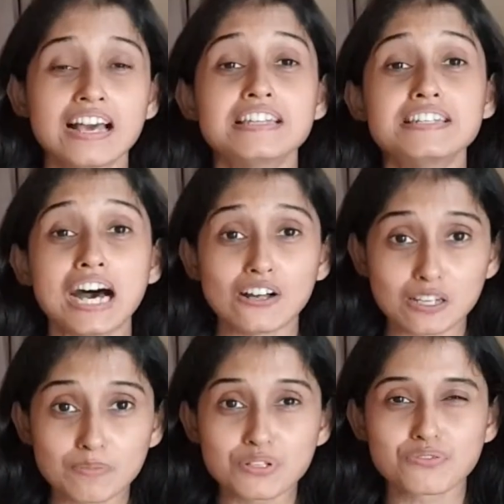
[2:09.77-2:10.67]
Now let
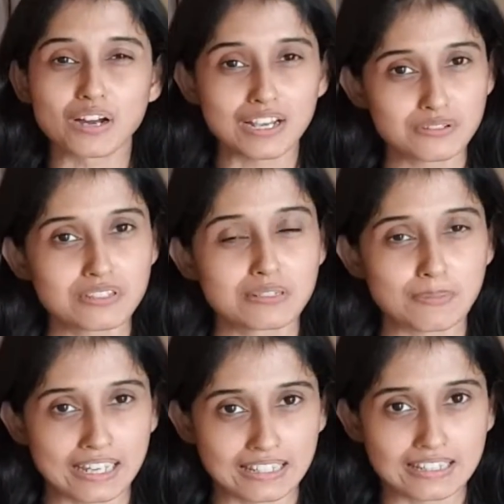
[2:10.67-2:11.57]
me try to
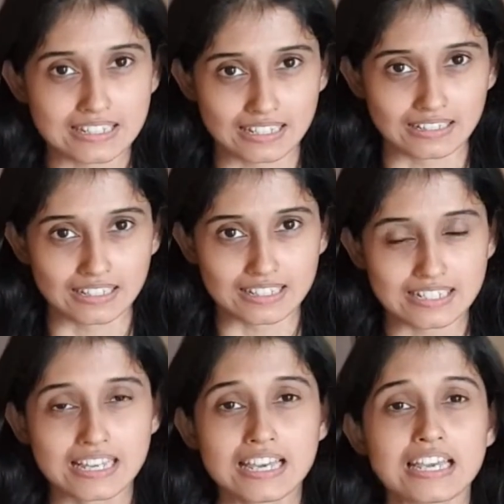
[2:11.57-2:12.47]
explain this illness
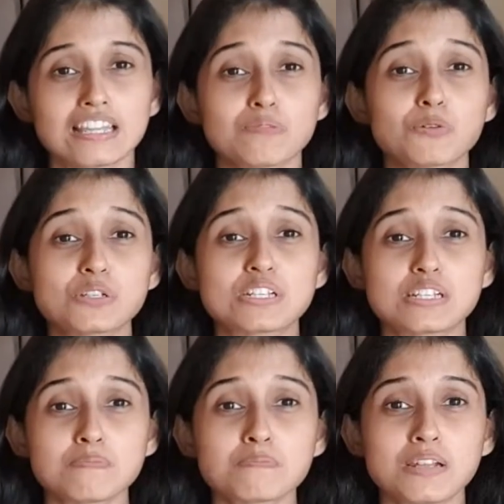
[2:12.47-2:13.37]
in the most
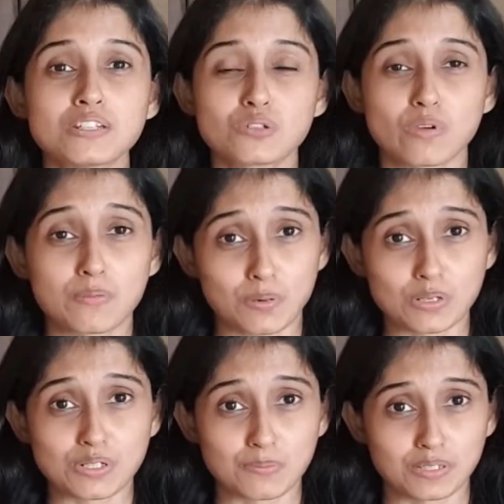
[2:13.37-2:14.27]
simplest way
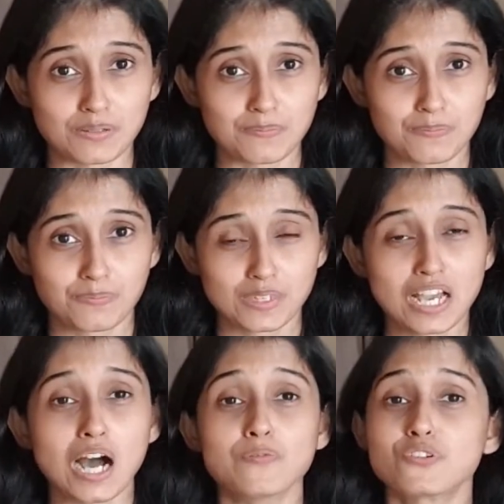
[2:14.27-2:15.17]
possible.
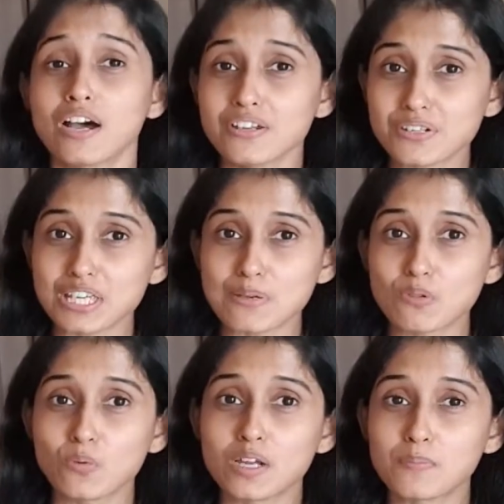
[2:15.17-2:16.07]
I'm trying to keep the
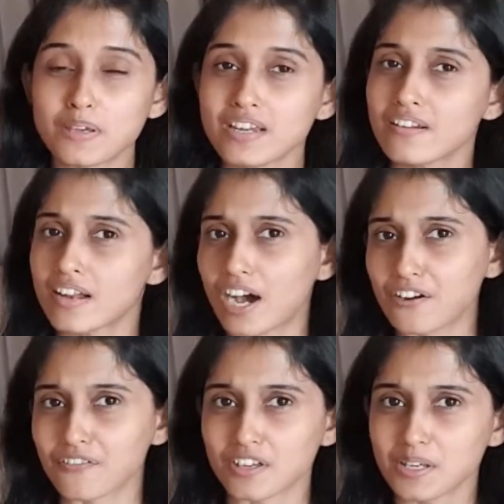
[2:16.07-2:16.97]
word period out
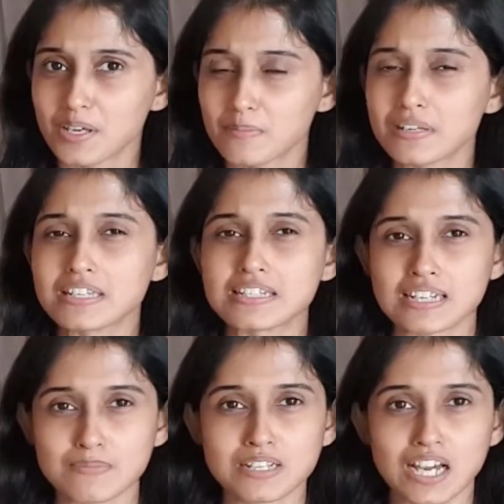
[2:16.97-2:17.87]
of it because
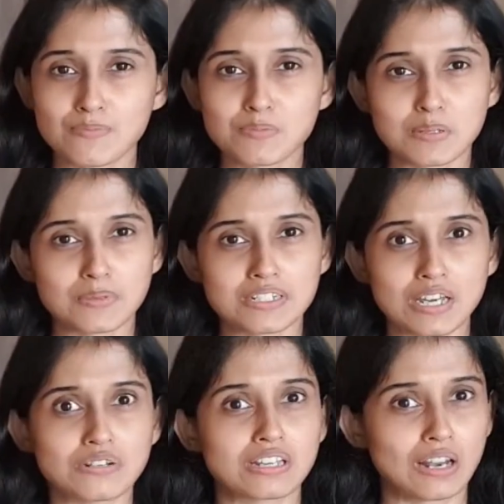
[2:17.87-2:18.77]
sometimes people tend
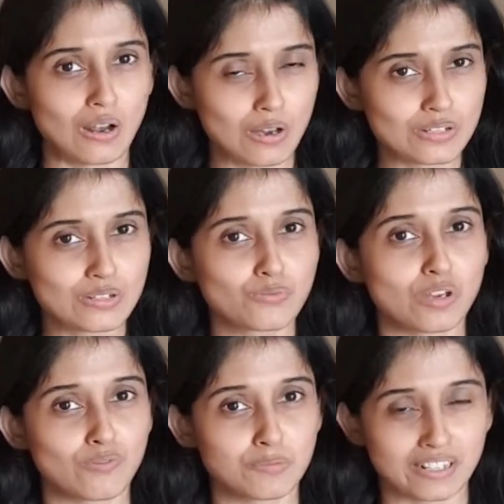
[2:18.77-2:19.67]
to get lost when
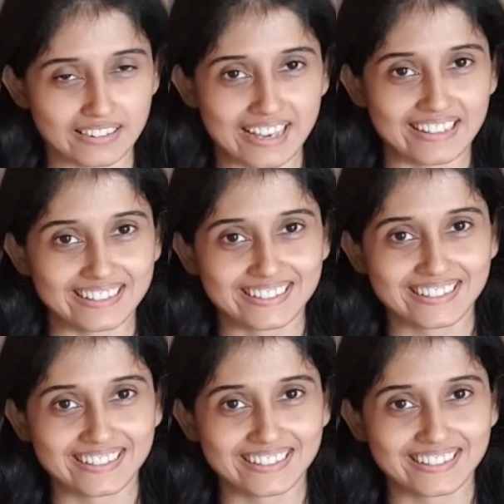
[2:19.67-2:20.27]
we bring that in.